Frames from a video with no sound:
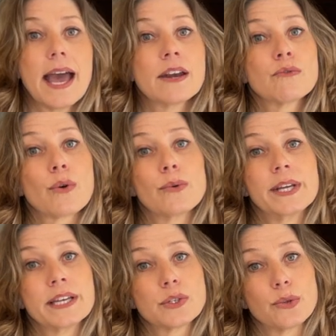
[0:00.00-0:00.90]
and
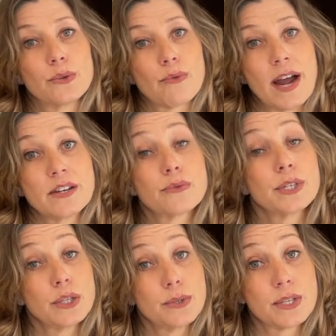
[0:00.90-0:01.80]
rolling it to the right
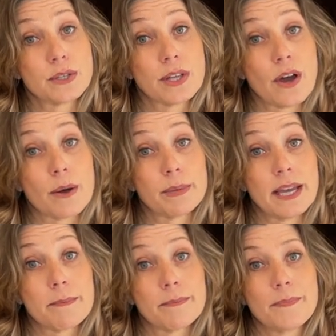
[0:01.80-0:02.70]
reduces the
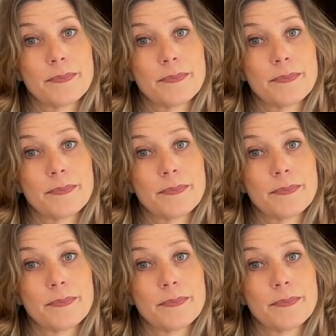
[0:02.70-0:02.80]
RPM.